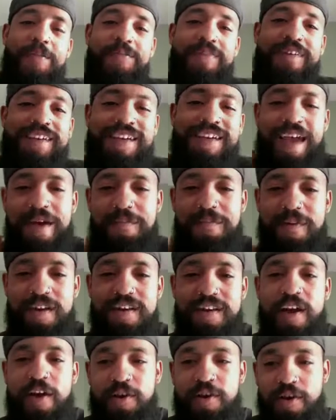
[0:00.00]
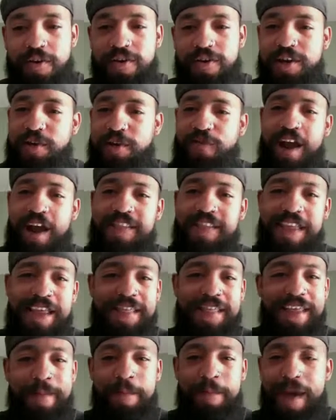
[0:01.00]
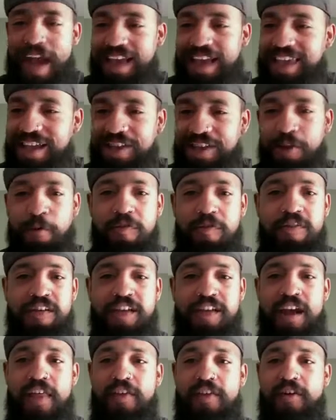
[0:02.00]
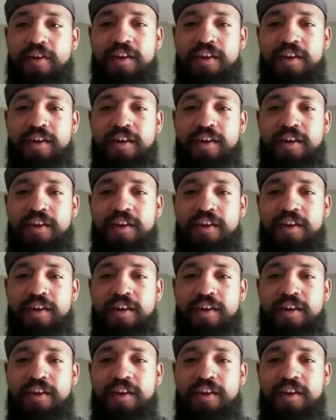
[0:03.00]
Yeah, but no, you're right. They pack you close together.